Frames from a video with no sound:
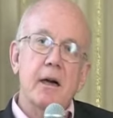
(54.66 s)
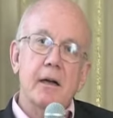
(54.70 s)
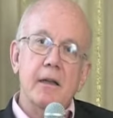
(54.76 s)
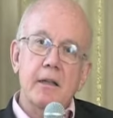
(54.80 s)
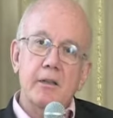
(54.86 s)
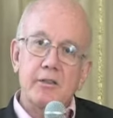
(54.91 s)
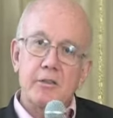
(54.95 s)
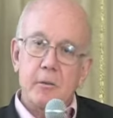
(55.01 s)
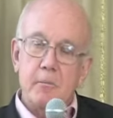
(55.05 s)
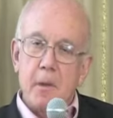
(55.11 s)

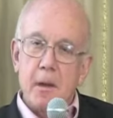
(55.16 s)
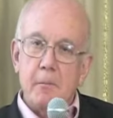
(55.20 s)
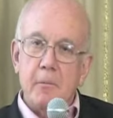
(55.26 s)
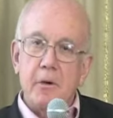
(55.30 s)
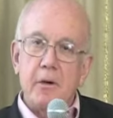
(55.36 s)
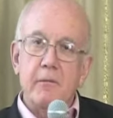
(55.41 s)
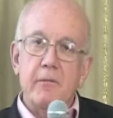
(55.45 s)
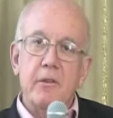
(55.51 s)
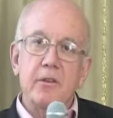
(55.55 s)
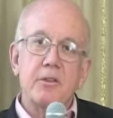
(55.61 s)
is a
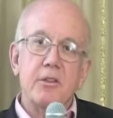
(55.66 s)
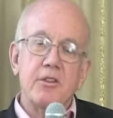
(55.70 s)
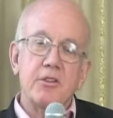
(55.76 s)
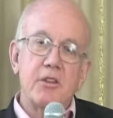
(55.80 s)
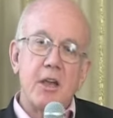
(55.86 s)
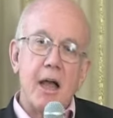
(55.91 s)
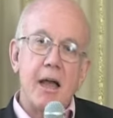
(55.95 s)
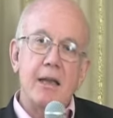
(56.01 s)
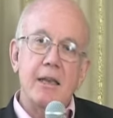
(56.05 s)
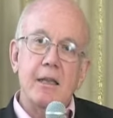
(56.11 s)
member of the
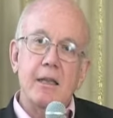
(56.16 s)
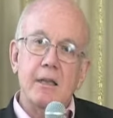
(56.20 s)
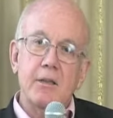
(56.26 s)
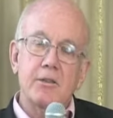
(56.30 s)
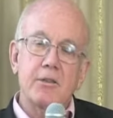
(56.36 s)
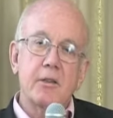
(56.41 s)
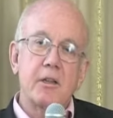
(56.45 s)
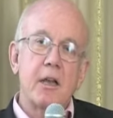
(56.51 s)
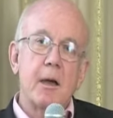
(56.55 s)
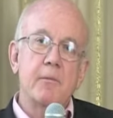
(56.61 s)
society,
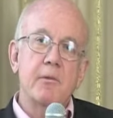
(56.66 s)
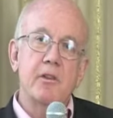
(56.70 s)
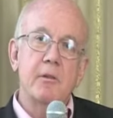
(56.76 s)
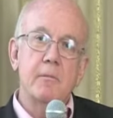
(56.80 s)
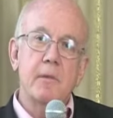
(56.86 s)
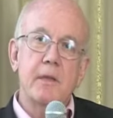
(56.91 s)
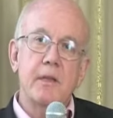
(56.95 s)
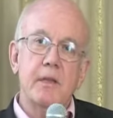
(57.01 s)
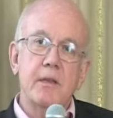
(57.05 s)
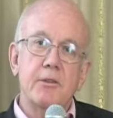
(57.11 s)
gets to come to the
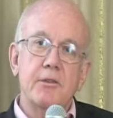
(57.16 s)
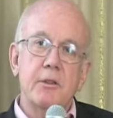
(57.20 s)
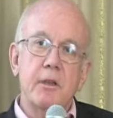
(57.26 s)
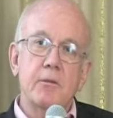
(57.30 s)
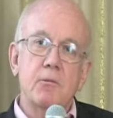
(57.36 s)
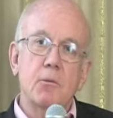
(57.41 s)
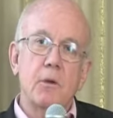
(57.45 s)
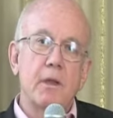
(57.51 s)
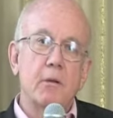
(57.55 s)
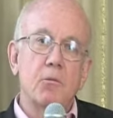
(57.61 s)
meetings,
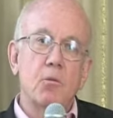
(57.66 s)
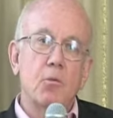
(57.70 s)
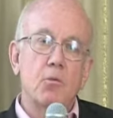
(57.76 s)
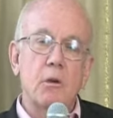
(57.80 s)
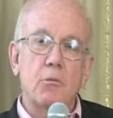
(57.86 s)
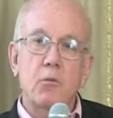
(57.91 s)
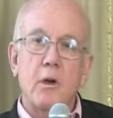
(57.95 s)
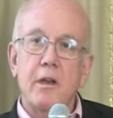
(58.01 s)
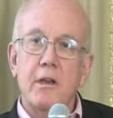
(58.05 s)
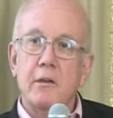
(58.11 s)
and
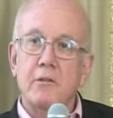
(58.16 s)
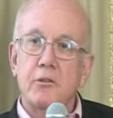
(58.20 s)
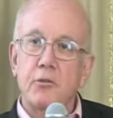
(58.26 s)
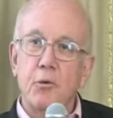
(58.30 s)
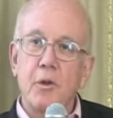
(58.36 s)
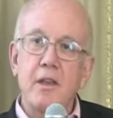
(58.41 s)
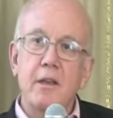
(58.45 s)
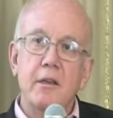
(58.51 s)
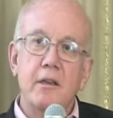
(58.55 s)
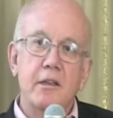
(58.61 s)
what a
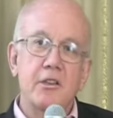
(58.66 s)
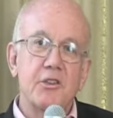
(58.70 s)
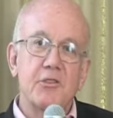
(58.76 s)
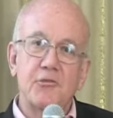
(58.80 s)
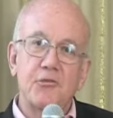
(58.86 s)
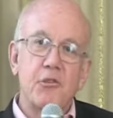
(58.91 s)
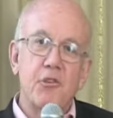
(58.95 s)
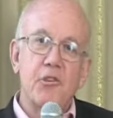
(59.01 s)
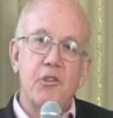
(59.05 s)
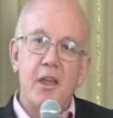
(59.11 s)
treat it is
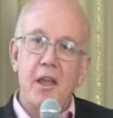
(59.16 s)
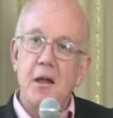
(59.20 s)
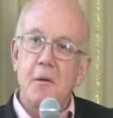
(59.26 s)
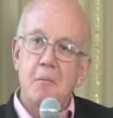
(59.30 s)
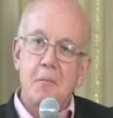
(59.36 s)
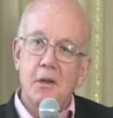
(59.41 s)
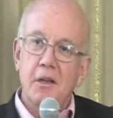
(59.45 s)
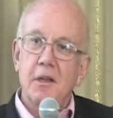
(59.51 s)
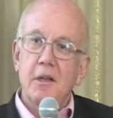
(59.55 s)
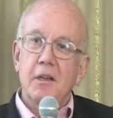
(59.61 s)
for
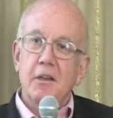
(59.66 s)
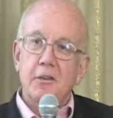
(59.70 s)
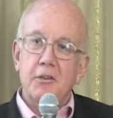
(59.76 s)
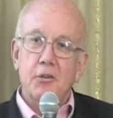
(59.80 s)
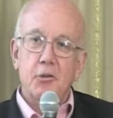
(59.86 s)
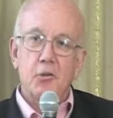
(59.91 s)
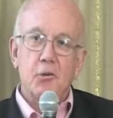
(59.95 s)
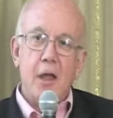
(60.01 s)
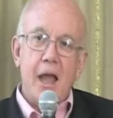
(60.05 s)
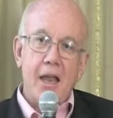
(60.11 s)
them
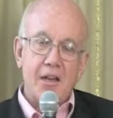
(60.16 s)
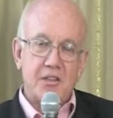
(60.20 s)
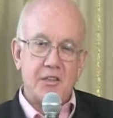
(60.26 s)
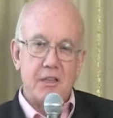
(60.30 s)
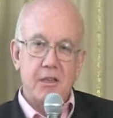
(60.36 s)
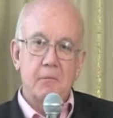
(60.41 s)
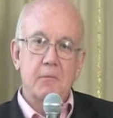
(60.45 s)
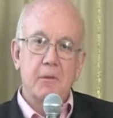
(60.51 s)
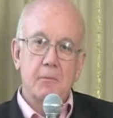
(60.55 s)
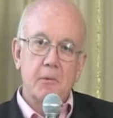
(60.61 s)
to
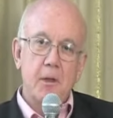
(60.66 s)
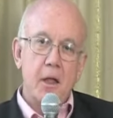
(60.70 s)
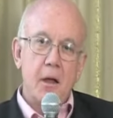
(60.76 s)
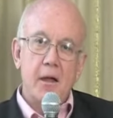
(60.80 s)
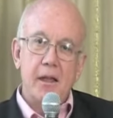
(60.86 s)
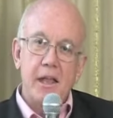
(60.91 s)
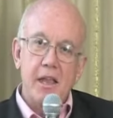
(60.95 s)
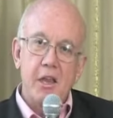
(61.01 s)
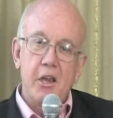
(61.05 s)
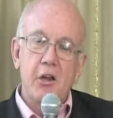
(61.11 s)
actually
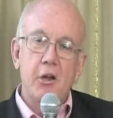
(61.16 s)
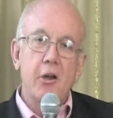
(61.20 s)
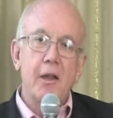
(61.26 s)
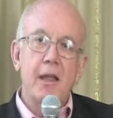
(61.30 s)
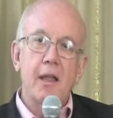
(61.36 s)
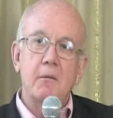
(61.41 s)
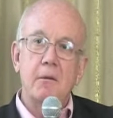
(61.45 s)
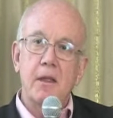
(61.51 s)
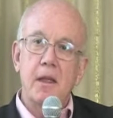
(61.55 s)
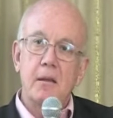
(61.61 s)
hear
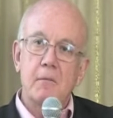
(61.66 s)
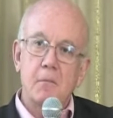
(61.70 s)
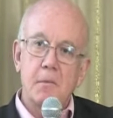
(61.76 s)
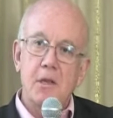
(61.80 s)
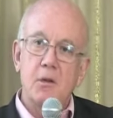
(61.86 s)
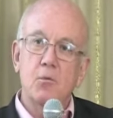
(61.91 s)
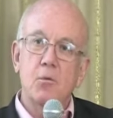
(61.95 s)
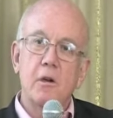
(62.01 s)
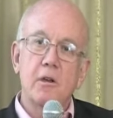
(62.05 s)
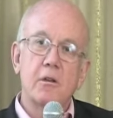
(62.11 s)
and
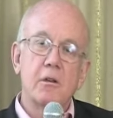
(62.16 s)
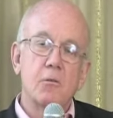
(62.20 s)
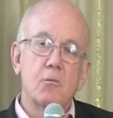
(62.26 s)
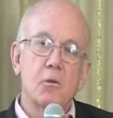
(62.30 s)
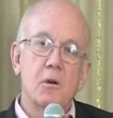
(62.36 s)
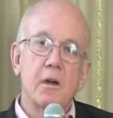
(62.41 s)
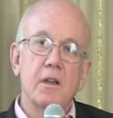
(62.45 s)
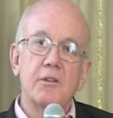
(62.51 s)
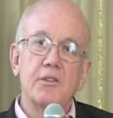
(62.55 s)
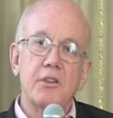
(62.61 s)
meet
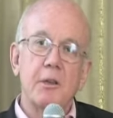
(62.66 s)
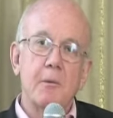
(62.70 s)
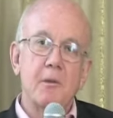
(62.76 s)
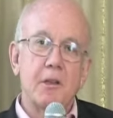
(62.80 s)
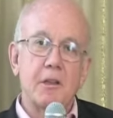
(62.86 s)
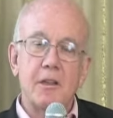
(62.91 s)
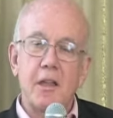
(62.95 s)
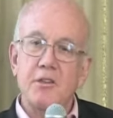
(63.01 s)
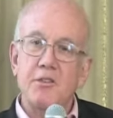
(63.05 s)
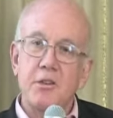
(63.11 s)
one-on-one some of
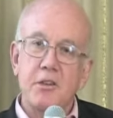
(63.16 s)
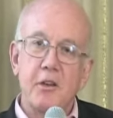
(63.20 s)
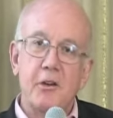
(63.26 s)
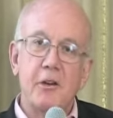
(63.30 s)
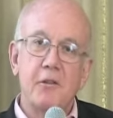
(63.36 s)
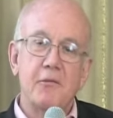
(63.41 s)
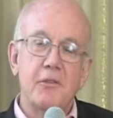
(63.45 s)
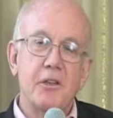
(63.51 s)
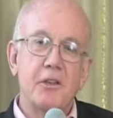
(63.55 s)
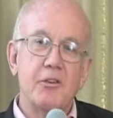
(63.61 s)
the
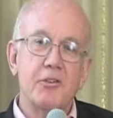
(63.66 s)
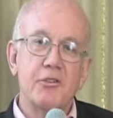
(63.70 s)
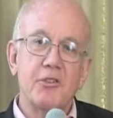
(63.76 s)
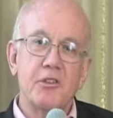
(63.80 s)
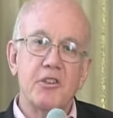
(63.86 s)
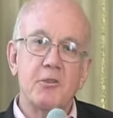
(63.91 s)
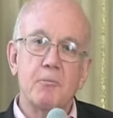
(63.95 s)
legendary figures in the